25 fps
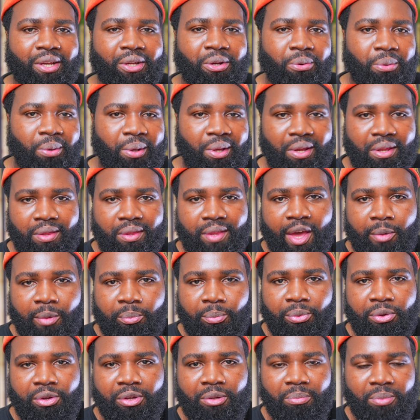uh, creating
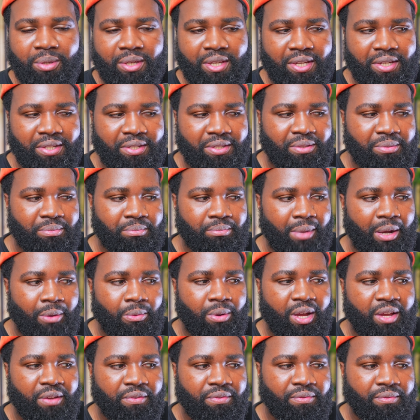that book because
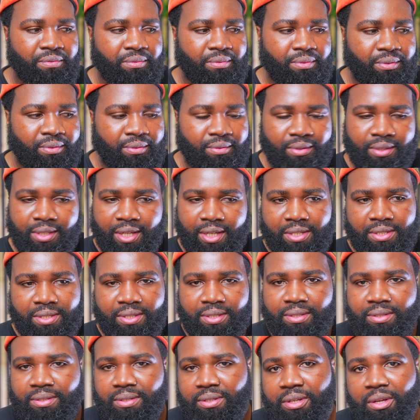my wife
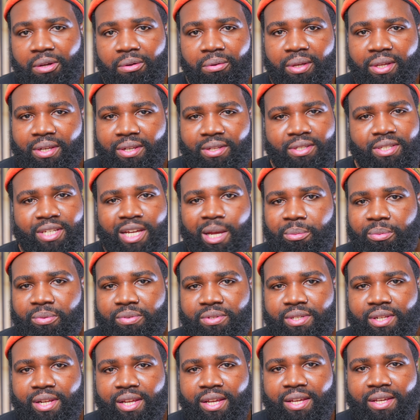doesn't know any type
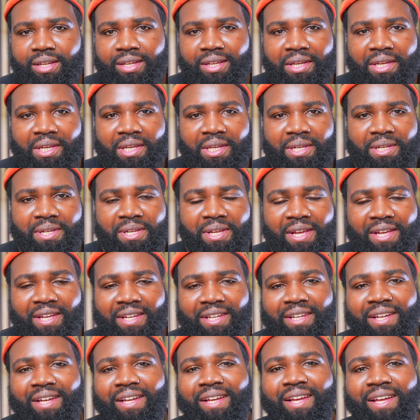of slang.
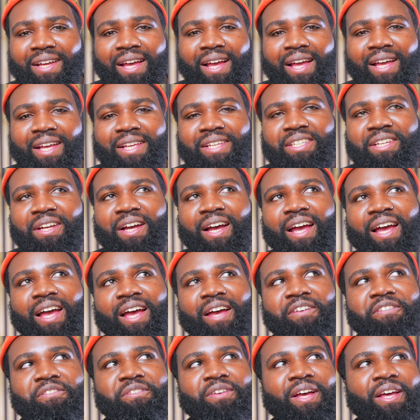So I
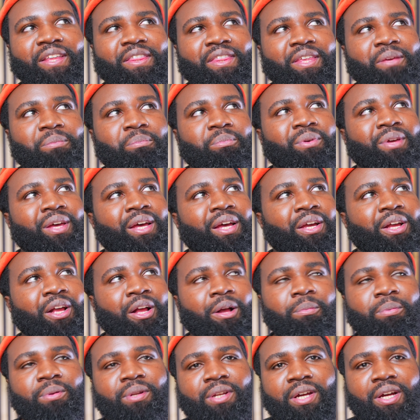have, I think, a
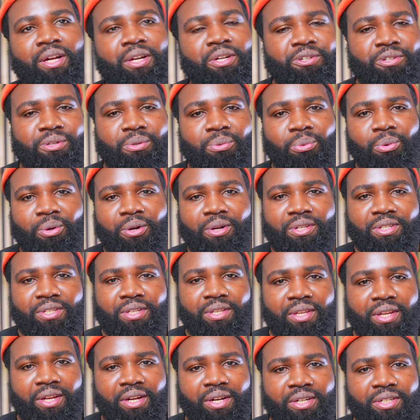couple of hundred
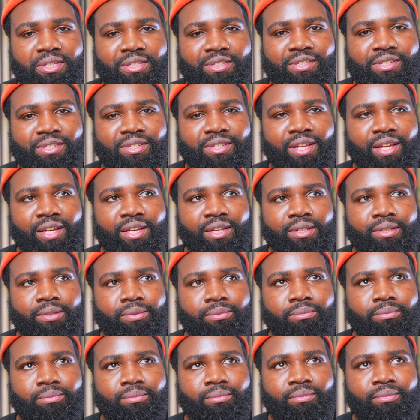words in there, and she's like,
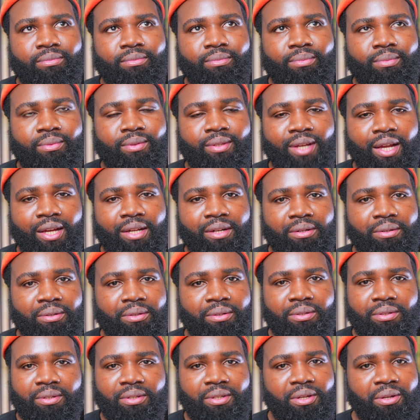I
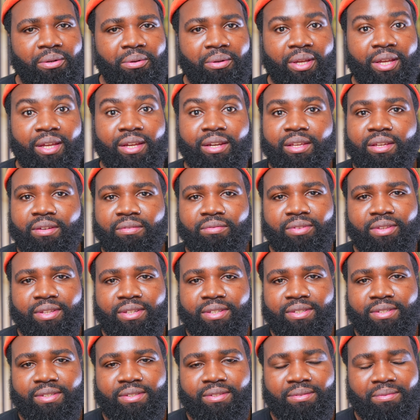don't know any of
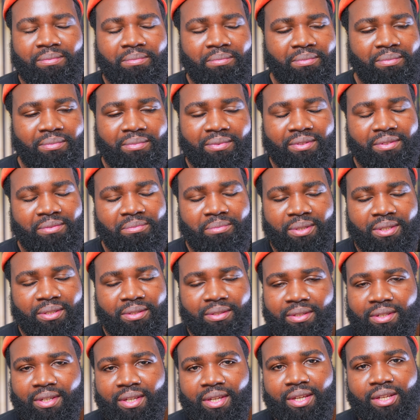this.
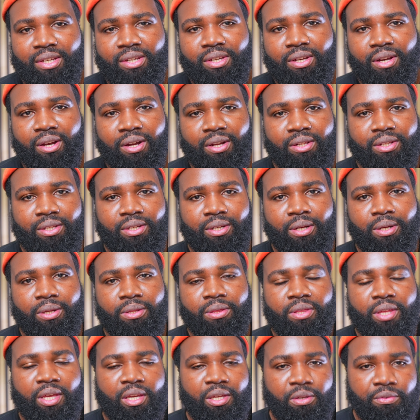But all in
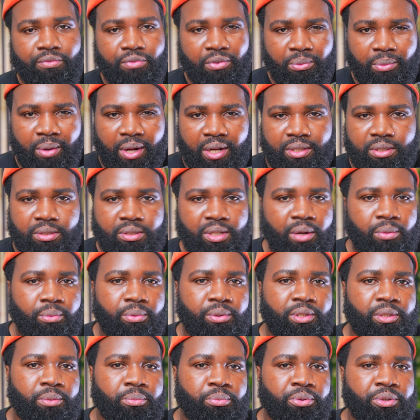all, thank you for watching. I
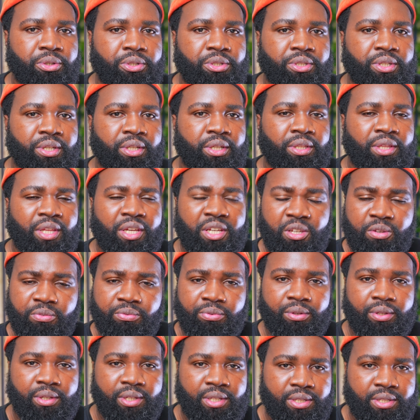really appreciate it. Thank you for